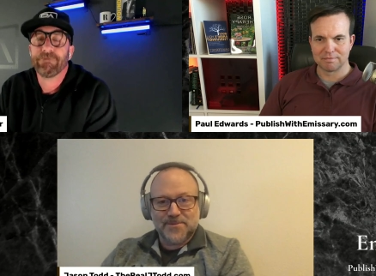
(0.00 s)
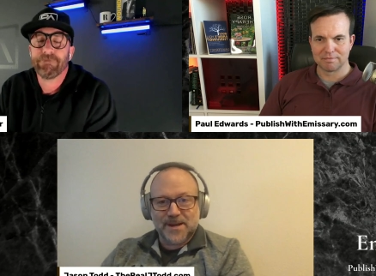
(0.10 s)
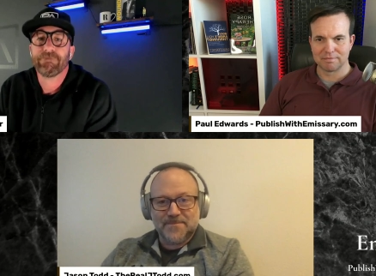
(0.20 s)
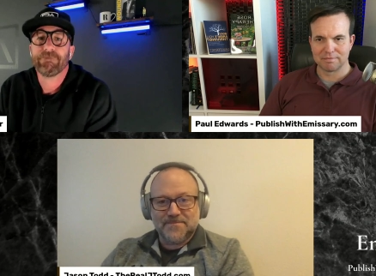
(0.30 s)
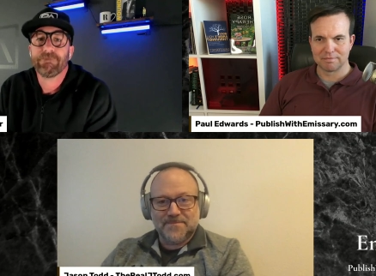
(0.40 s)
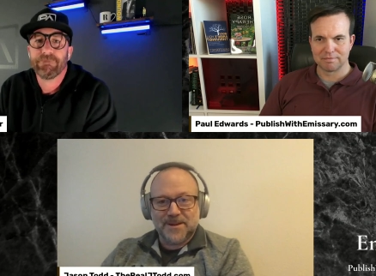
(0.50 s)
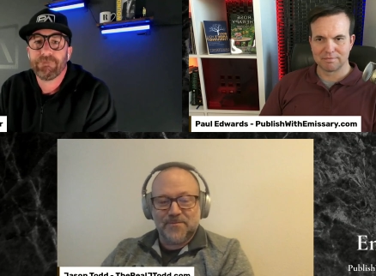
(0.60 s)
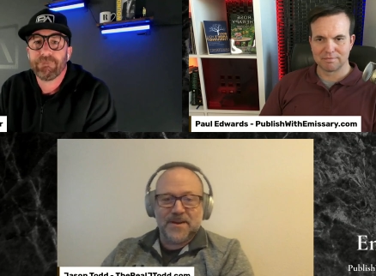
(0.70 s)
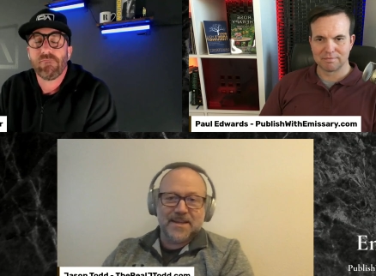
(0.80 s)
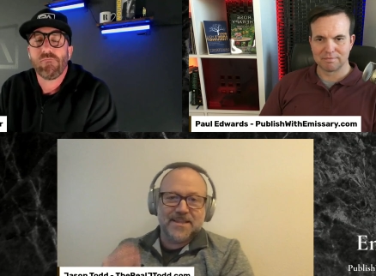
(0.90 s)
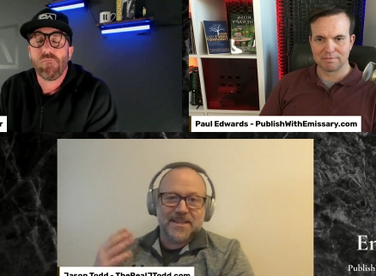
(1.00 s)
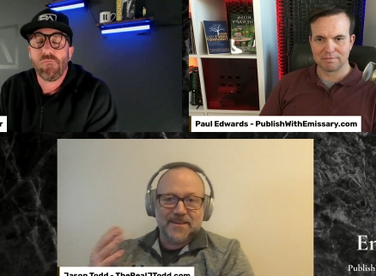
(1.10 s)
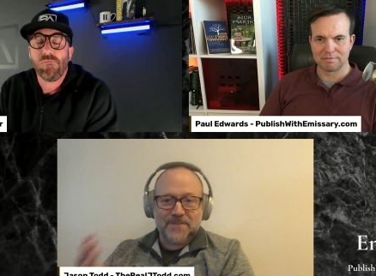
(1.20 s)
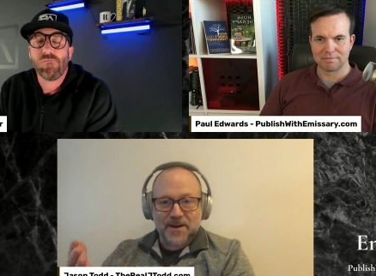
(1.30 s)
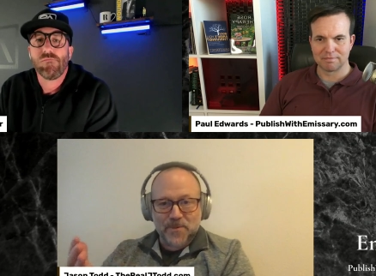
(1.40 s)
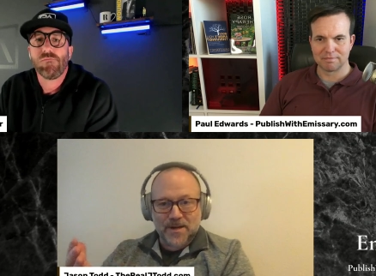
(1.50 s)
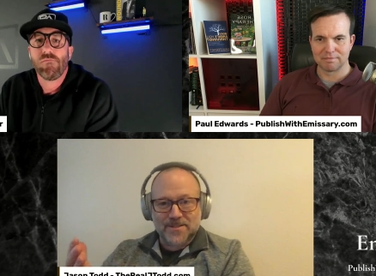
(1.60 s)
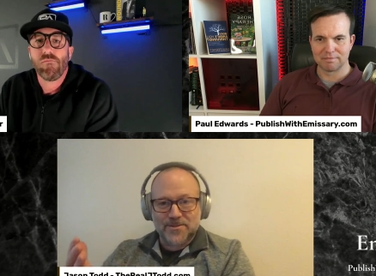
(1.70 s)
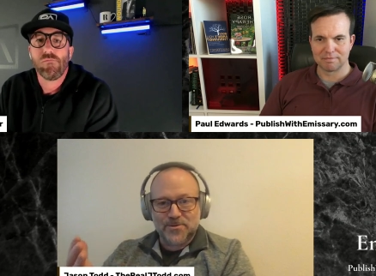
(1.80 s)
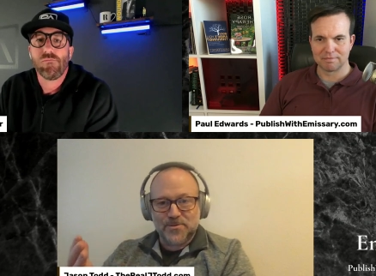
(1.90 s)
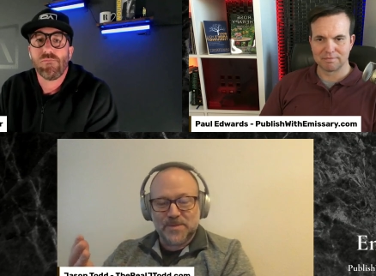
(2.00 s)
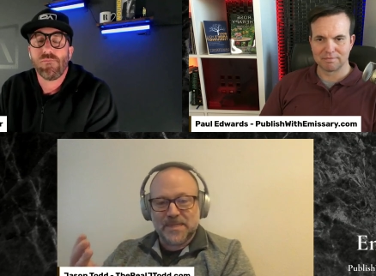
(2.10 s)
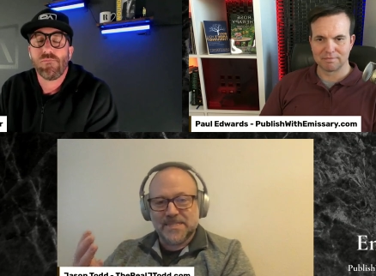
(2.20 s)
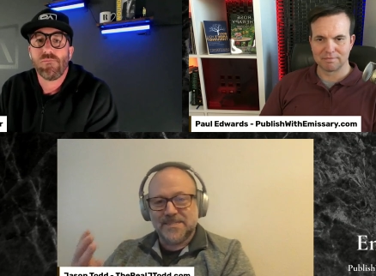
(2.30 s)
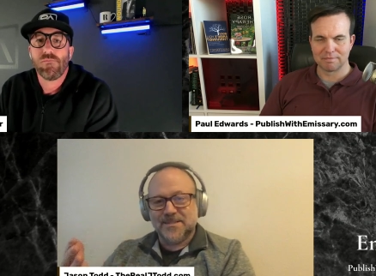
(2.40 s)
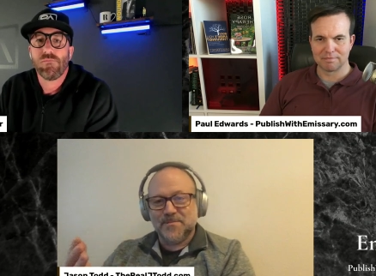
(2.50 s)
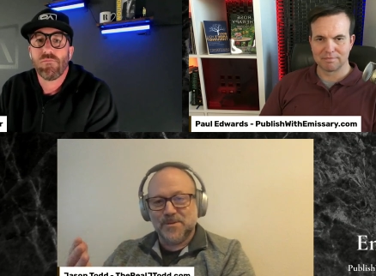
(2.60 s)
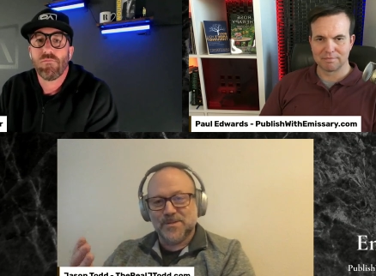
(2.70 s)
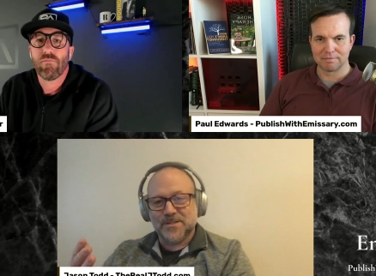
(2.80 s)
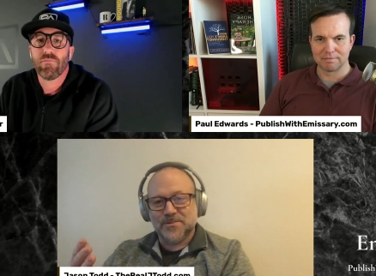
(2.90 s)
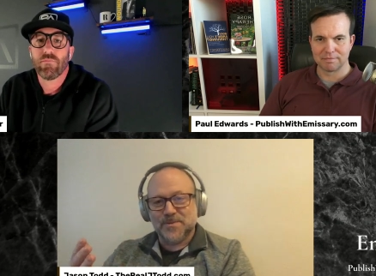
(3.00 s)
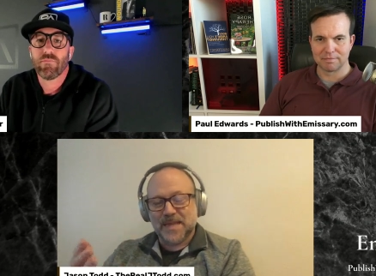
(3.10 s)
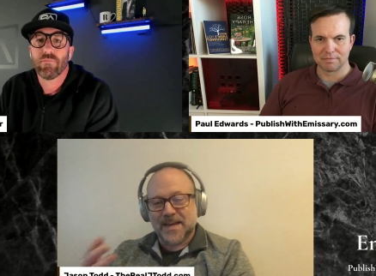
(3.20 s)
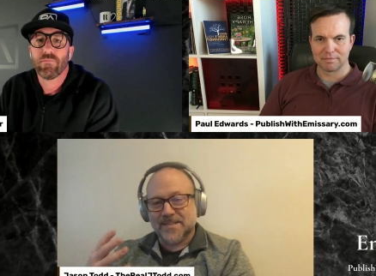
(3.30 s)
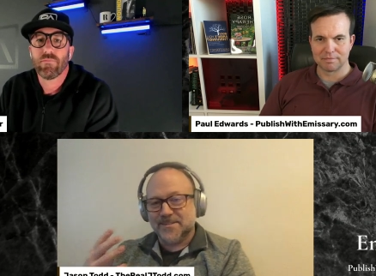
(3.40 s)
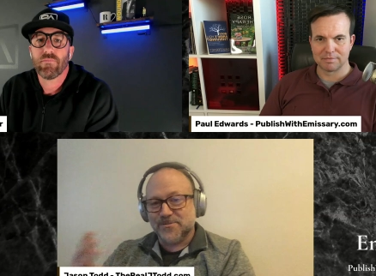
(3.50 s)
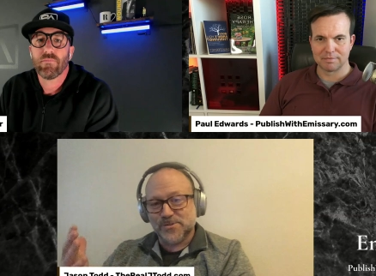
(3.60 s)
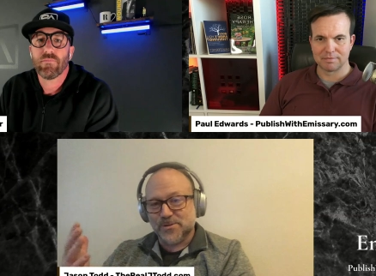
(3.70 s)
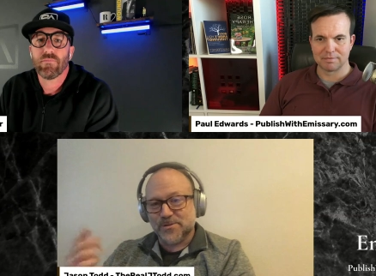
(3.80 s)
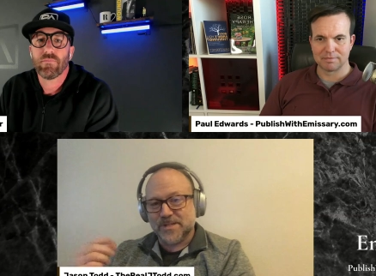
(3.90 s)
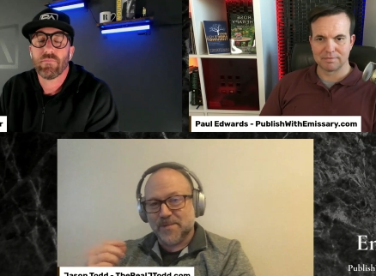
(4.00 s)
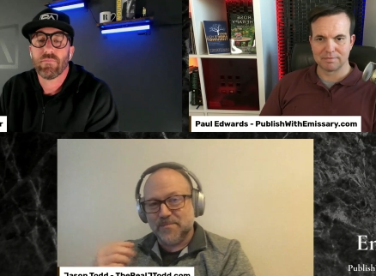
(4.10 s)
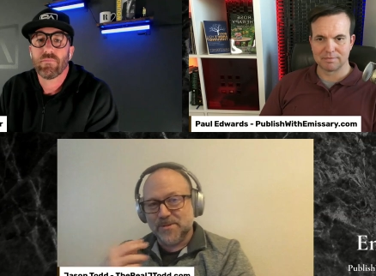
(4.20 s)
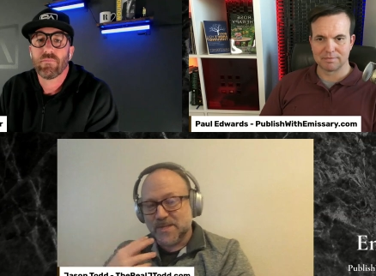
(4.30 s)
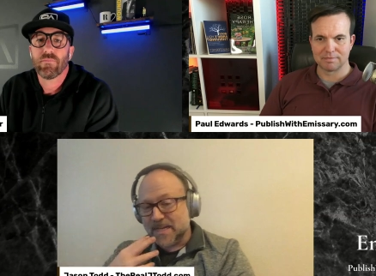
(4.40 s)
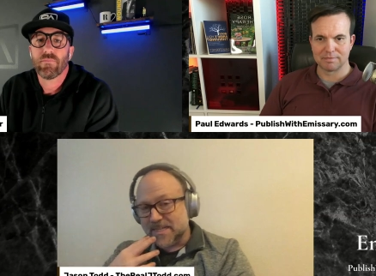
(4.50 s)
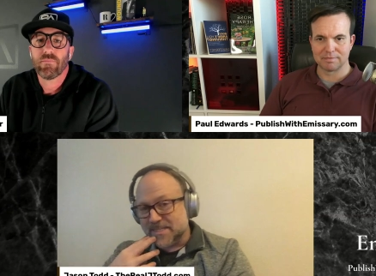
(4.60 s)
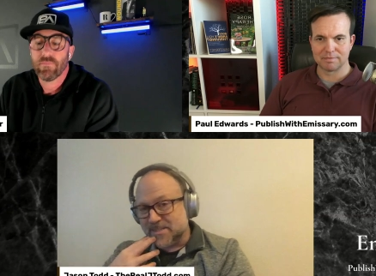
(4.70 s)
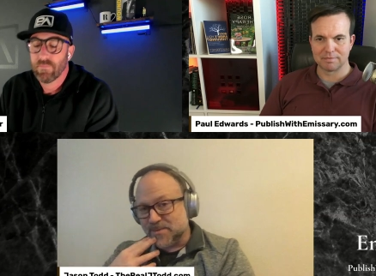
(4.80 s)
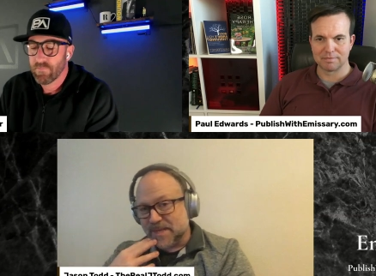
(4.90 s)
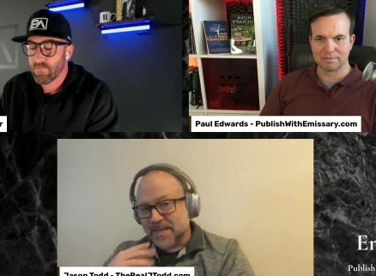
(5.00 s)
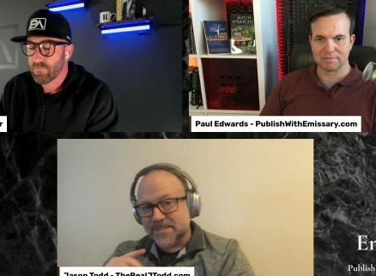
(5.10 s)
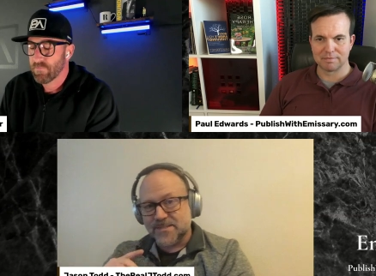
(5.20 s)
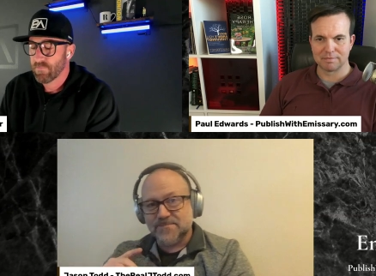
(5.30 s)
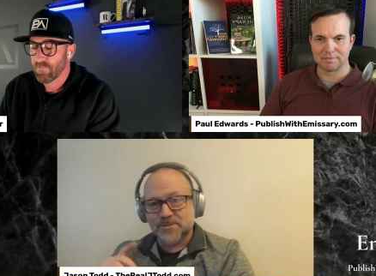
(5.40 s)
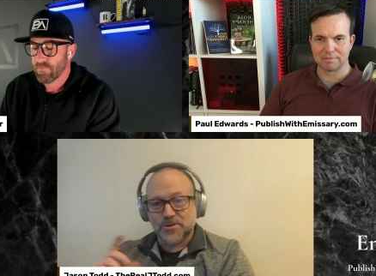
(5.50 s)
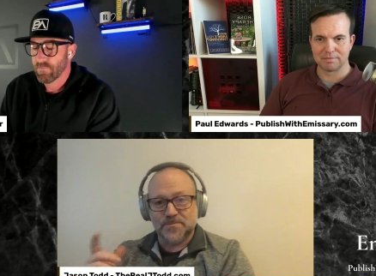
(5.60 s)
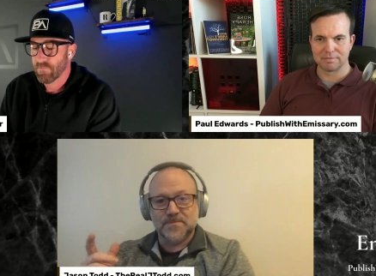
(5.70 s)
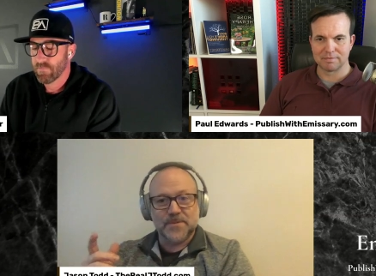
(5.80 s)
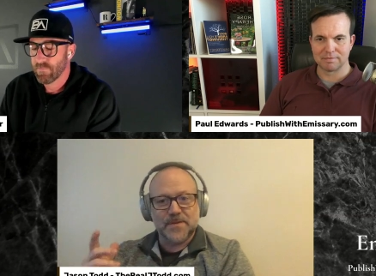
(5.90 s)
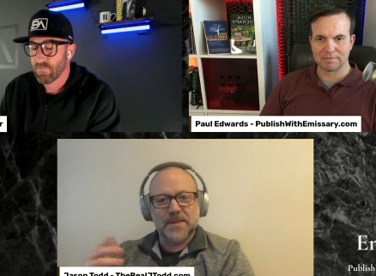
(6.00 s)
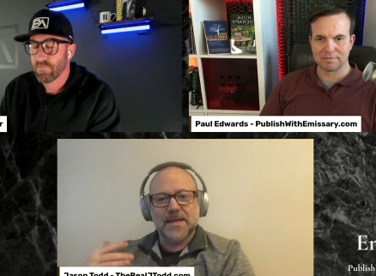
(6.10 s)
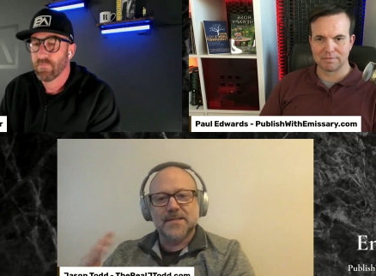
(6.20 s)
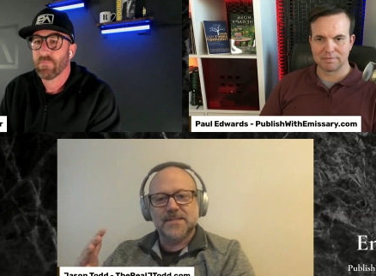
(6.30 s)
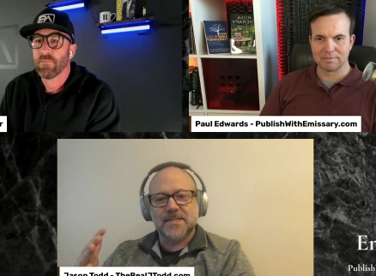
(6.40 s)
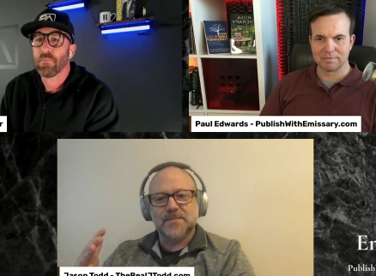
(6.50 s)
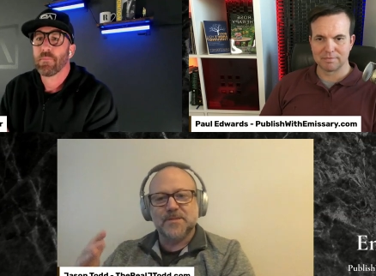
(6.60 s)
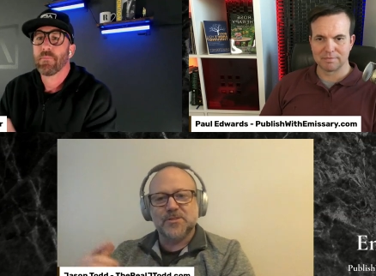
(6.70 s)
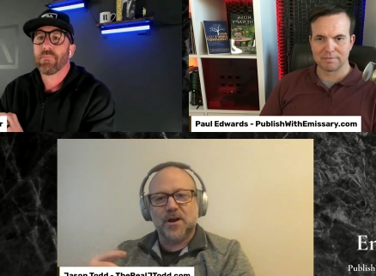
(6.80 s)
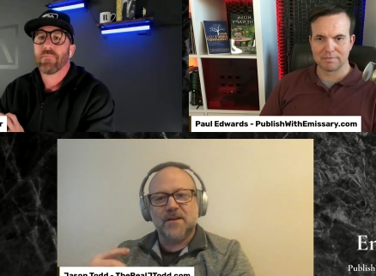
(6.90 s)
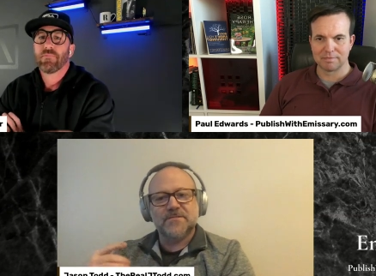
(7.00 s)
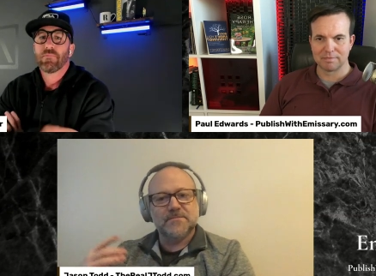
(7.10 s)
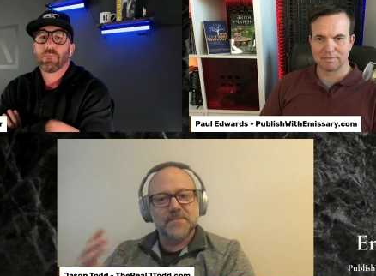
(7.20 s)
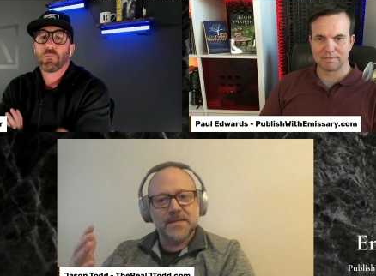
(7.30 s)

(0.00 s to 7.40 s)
Speaker 1: right now if i if i want to listen to music to relax there's a certain type of music i listen to relax to right it tends to be soft